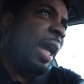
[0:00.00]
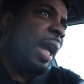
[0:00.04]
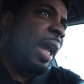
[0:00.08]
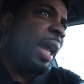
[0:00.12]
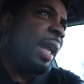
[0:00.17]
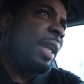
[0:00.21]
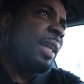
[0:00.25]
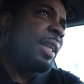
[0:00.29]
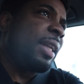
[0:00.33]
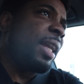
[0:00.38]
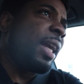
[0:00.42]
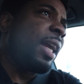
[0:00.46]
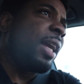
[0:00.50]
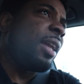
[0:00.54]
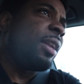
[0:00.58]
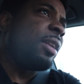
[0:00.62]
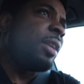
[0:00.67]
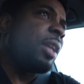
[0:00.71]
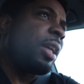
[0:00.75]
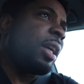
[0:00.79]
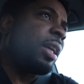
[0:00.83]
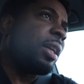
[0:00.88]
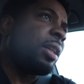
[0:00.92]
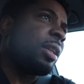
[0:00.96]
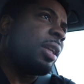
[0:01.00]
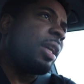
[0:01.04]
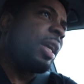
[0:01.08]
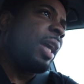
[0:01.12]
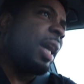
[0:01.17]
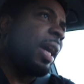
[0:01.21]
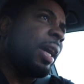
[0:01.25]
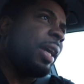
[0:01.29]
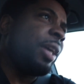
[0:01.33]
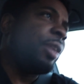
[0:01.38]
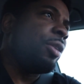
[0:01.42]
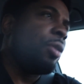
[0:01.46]
And then
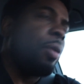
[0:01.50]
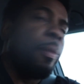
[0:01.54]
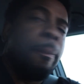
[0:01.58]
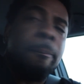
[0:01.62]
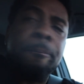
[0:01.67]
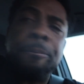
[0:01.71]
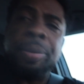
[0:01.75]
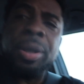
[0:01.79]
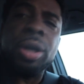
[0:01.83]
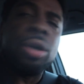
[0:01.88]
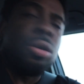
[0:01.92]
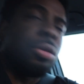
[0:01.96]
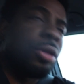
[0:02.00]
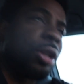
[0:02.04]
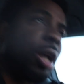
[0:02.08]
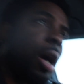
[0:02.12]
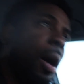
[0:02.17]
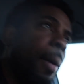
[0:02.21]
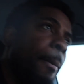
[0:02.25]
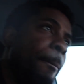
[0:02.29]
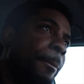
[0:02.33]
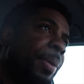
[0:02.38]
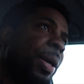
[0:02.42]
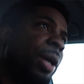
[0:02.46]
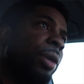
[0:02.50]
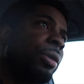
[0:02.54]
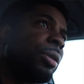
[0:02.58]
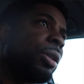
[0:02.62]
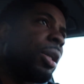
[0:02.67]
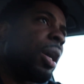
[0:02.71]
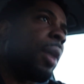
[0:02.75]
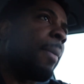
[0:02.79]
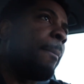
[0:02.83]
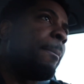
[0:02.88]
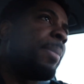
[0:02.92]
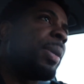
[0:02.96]
it'll build up.
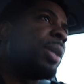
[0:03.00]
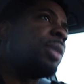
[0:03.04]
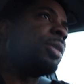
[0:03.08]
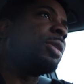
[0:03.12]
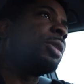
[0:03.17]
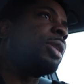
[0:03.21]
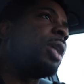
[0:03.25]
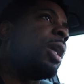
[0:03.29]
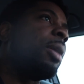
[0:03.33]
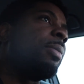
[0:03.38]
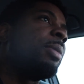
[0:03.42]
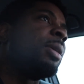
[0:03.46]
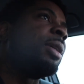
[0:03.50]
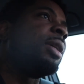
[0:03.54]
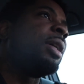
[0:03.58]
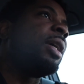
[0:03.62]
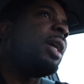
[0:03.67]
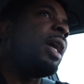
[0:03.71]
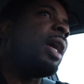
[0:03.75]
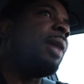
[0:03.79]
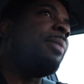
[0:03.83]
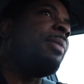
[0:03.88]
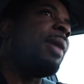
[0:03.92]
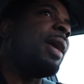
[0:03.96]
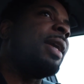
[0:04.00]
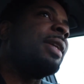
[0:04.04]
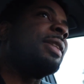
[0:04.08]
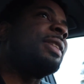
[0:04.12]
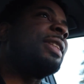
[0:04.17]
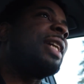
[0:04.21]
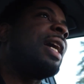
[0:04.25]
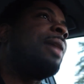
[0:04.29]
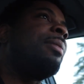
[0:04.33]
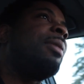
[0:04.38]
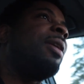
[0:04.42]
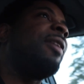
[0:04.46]
And by the
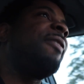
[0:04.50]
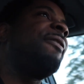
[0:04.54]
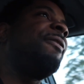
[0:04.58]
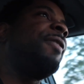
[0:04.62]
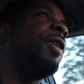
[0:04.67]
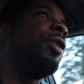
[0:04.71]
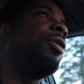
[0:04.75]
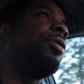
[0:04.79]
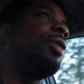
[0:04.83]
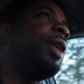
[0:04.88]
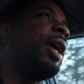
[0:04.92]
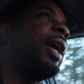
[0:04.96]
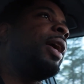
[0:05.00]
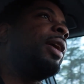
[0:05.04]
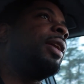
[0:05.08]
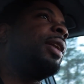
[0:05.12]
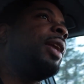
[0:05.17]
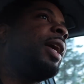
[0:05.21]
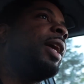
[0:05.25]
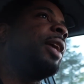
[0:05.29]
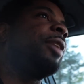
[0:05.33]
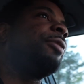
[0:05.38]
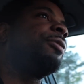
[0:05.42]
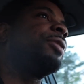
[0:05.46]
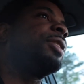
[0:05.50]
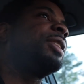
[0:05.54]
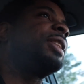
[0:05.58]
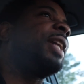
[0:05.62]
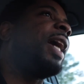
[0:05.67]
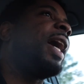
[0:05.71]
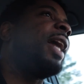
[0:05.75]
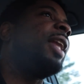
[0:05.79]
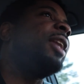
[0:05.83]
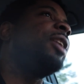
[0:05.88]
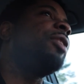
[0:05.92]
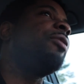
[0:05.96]
time I felt like
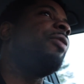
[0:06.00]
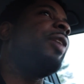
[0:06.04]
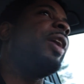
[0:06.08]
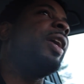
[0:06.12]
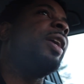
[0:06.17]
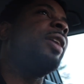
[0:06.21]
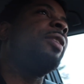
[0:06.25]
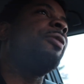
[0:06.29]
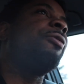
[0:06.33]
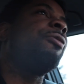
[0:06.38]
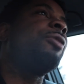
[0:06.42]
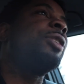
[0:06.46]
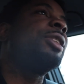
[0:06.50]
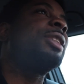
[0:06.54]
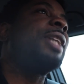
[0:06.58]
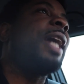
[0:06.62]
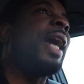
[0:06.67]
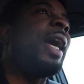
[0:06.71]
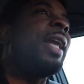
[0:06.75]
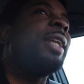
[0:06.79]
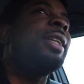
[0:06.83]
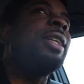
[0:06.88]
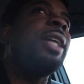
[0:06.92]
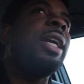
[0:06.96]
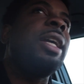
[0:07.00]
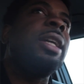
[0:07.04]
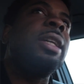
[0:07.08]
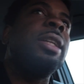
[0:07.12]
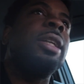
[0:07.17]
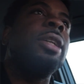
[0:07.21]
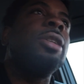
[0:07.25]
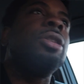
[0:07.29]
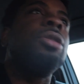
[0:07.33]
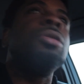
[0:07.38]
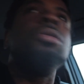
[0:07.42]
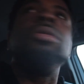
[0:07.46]
retaliating
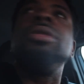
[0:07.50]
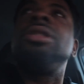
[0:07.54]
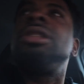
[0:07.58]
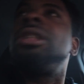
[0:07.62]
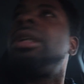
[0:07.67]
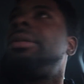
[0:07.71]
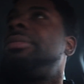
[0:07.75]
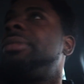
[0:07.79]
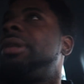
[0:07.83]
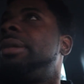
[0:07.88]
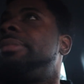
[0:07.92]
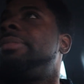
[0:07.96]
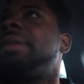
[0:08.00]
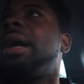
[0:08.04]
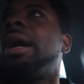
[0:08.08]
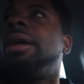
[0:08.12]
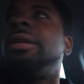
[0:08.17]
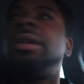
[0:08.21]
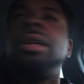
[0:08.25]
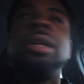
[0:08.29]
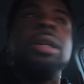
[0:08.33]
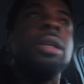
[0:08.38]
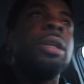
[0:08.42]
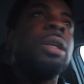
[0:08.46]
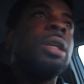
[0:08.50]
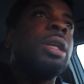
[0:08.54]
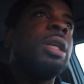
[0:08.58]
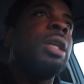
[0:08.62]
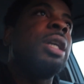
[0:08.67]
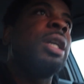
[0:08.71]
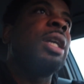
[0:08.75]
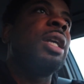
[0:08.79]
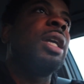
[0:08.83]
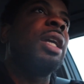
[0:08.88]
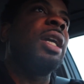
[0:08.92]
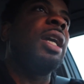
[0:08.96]
and doing something about it,
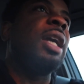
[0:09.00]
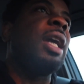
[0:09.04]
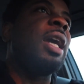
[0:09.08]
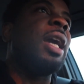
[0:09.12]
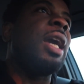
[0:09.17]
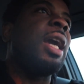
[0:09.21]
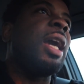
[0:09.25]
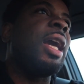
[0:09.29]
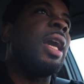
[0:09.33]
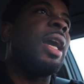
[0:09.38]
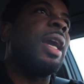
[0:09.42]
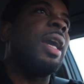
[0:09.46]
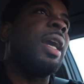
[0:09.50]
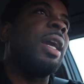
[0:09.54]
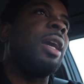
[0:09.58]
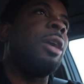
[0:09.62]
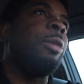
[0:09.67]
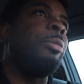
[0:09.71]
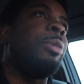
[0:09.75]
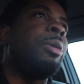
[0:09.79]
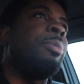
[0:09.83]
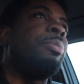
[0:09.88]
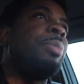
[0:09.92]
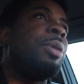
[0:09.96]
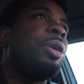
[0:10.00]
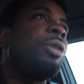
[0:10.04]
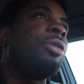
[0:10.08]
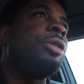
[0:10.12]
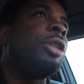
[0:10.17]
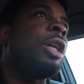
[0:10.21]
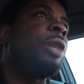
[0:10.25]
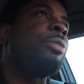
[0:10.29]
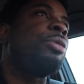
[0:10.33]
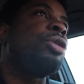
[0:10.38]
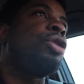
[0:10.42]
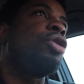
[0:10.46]
it'll be built
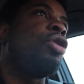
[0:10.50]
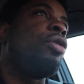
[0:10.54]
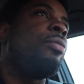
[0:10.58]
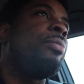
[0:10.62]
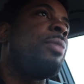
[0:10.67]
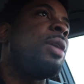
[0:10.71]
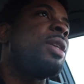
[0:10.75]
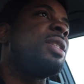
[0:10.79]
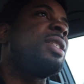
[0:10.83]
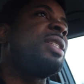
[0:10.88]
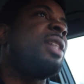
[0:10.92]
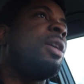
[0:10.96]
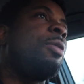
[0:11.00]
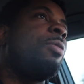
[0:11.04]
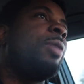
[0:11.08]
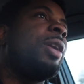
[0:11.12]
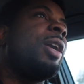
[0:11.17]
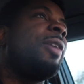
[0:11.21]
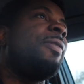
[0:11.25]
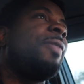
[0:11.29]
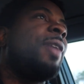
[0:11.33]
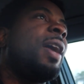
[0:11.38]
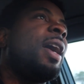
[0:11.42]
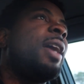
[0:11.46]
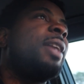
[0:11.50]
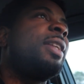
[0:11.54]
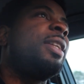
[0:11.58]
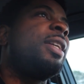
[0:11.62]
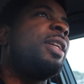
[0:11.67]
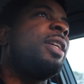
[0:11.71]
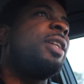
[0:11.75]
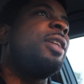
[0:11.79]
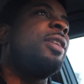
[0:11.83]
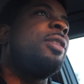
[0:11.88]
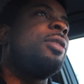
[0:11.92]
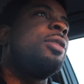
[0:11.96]
up so much that whatever I
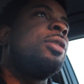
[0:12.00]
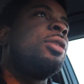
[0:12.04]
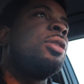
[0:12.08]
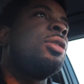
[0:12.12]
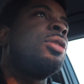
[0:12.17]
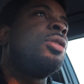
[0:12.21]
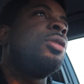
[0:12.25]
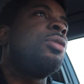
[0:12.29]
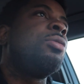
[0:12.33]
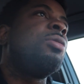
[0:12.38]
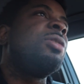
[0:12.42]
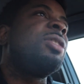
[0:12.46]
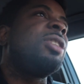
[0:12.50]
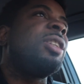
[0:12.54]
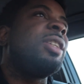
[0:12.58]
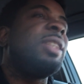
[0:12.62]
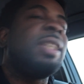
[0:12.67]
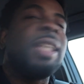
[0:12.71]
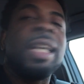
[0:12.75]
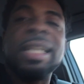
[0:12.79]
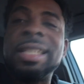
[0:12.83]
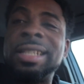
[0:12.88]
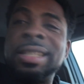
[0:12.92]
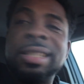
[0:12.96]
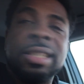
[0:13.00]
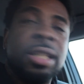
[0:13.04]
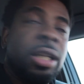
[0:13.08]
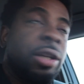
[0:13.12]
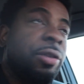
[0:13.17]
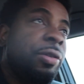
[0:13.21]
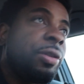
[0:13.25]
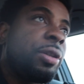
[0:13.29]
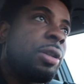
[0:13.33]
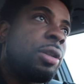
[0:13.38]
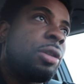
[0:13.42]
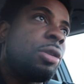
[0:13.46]
did was
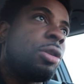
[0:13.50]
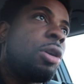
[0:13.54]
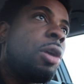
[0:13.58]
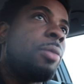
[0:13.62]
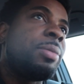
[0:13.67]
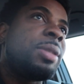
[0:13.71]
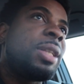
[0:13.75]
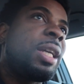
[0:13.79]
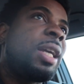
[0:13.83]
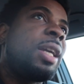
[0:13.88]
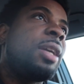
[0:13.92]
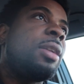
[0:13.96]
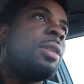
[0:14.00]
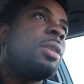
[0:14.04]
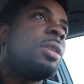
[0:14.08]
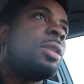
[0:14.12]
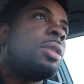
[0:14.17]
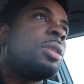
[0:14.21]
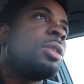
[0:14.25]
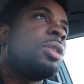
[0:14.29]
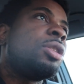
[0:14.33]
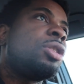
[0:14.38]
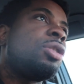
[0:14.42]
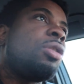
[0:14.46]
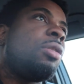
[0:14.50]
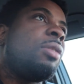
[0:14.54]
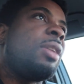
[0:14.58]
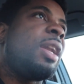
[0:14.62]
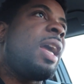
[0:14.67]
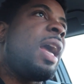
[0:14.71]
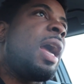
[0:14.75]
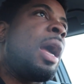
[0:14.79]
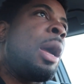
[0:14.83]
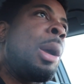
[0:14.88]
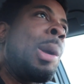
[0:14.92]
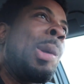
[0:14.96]
unnecessary. You know what I'm saying? So
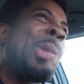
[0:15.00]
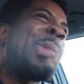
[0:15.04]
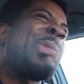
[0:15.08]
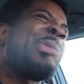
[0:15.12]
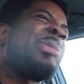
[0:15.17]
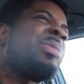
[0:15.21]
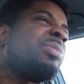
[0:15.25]
now